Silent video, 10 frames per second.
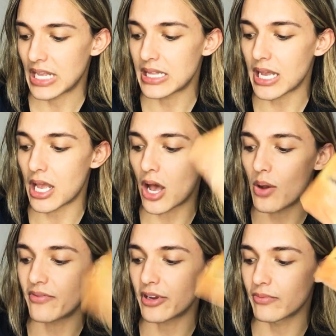Let go
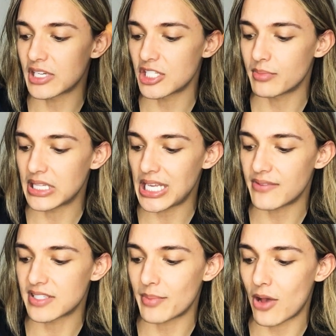of your rigid
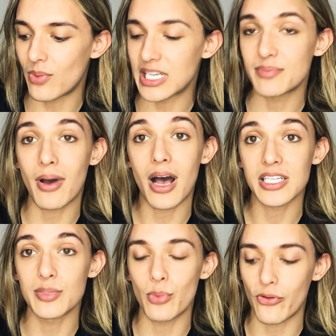beliefs about what is
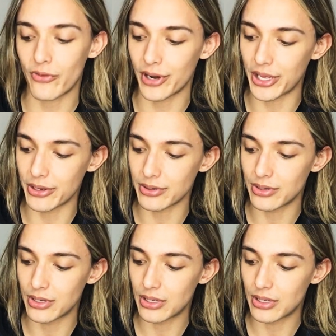possible for you.